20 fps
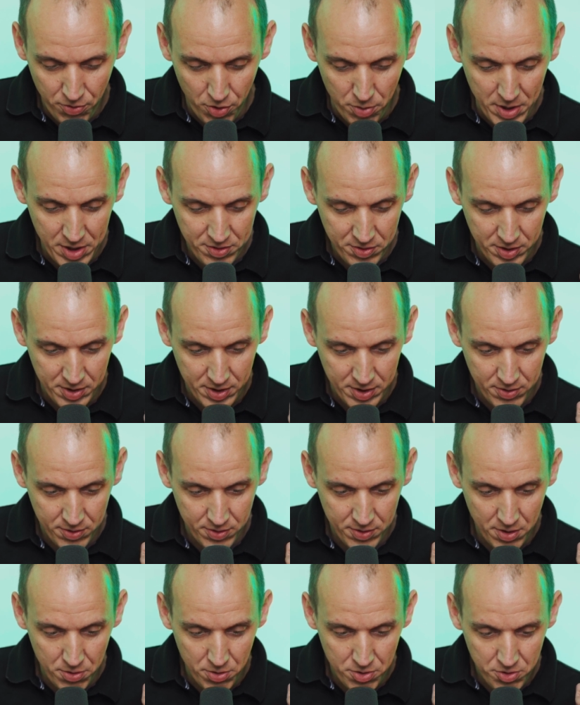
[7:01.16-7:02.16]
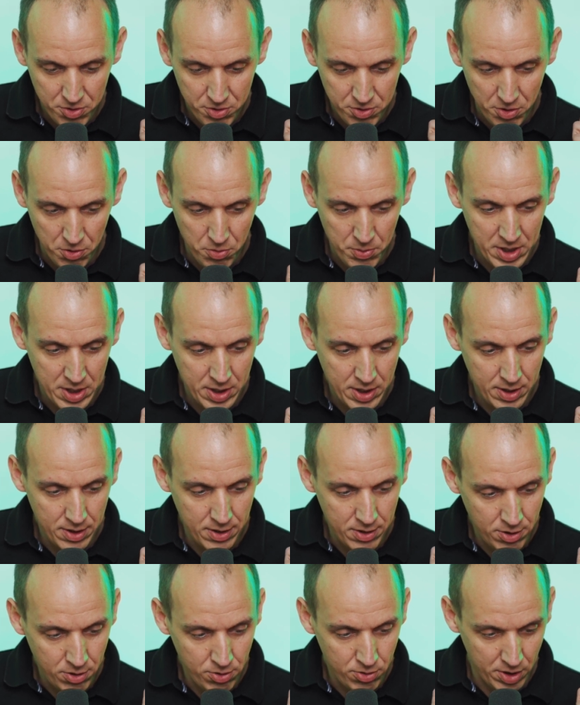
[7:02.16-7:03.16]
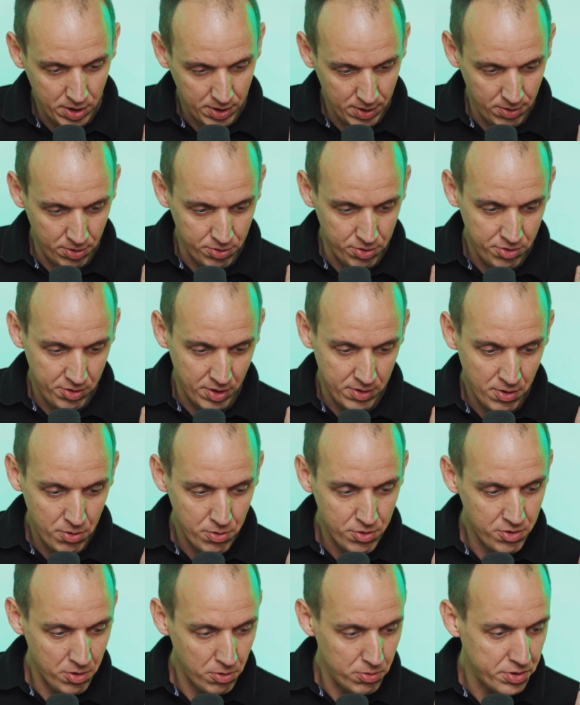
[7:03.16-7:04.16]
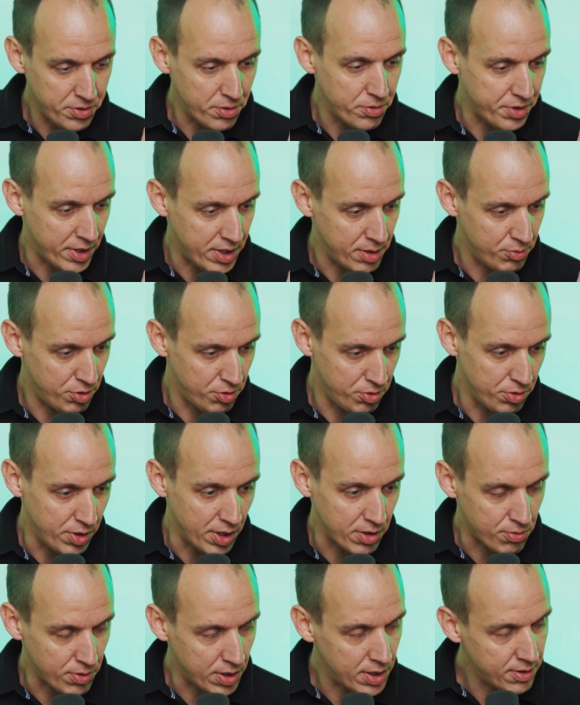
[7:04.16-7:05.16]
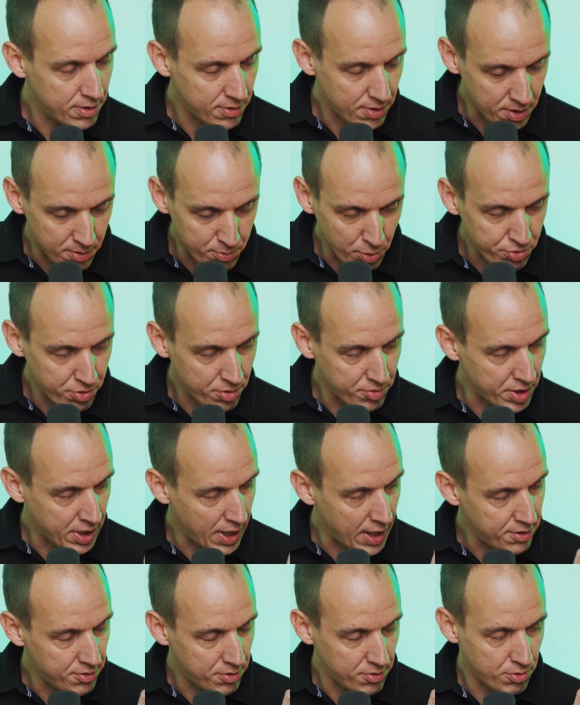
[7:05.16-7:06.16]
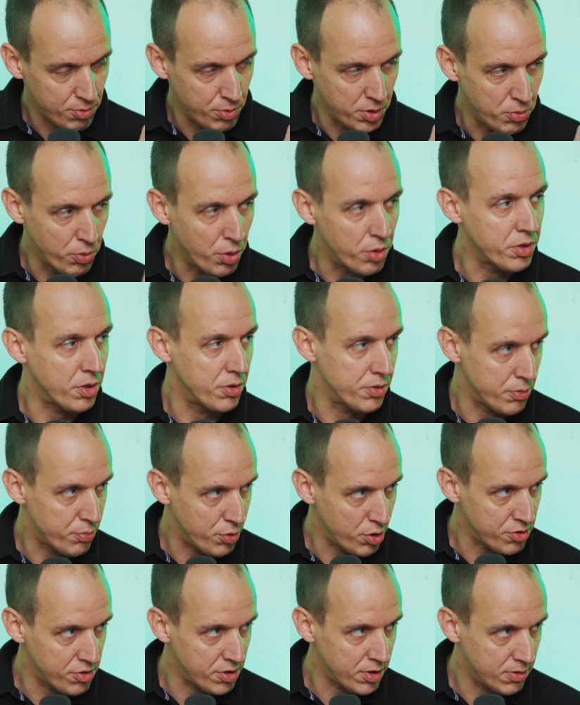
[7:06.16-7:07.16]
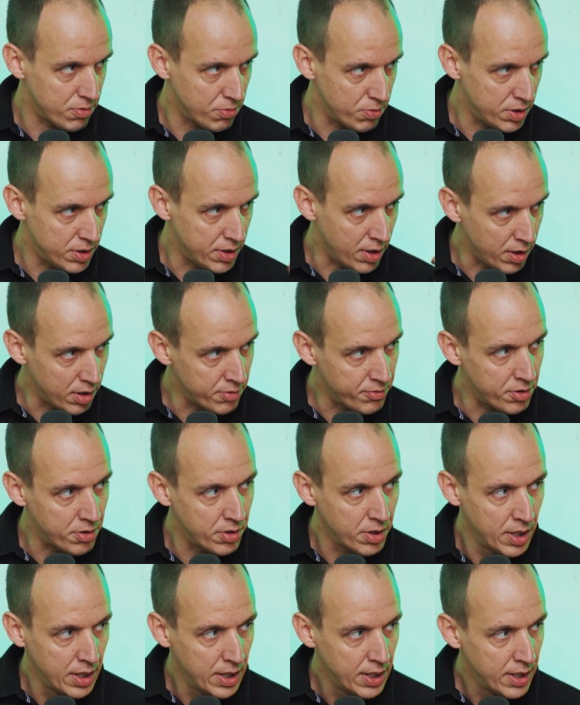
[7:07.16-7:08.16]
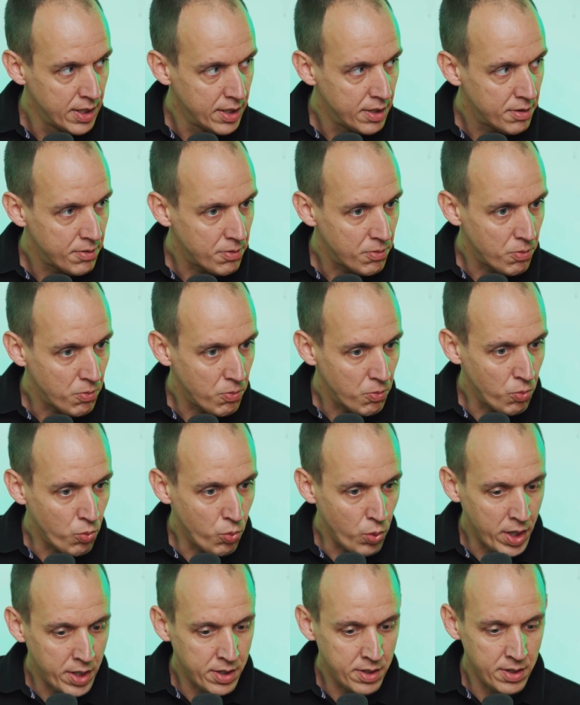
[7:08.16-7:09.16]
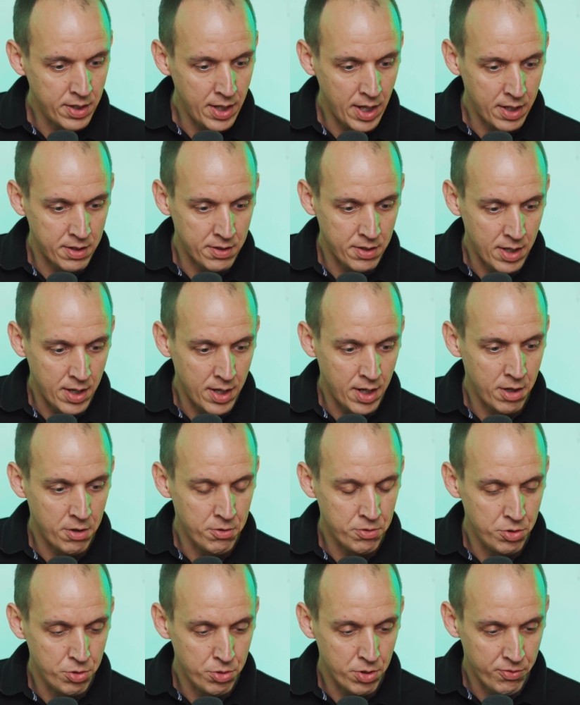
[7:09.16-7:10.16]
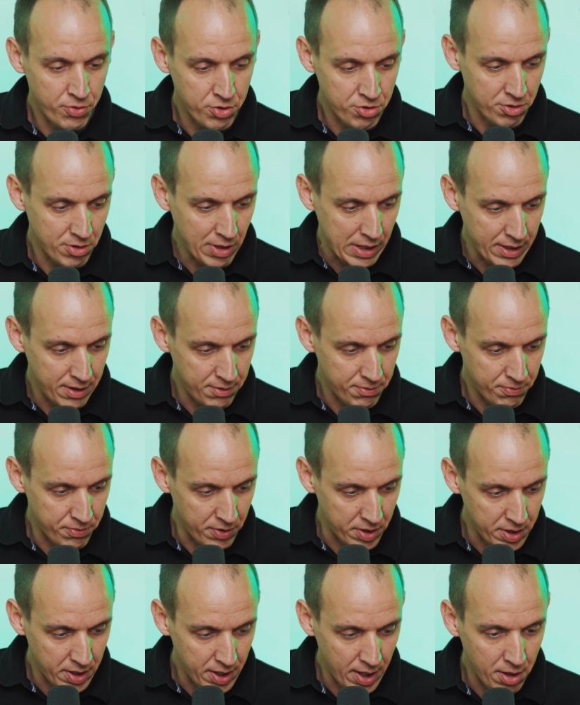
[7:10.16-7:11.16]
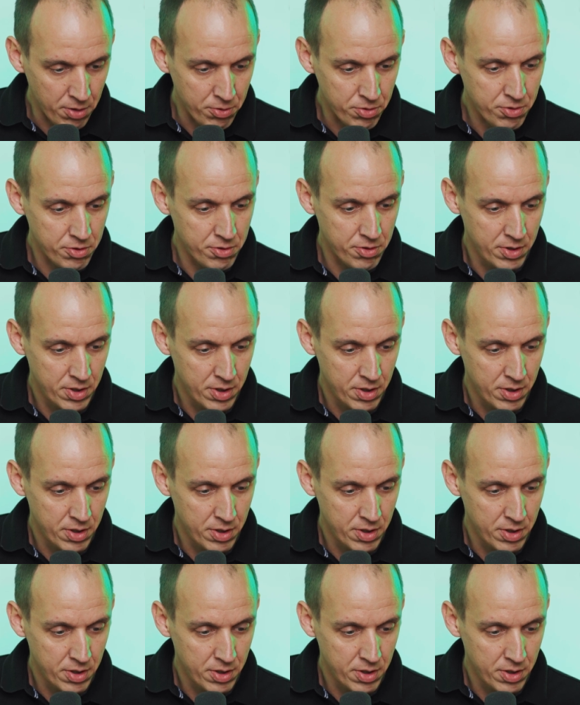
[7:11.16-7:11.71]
from my side is there is so many new technologies and there is so little time to do that, right? In most of the cases we work on a project, we deliver. When and how you efficiently find out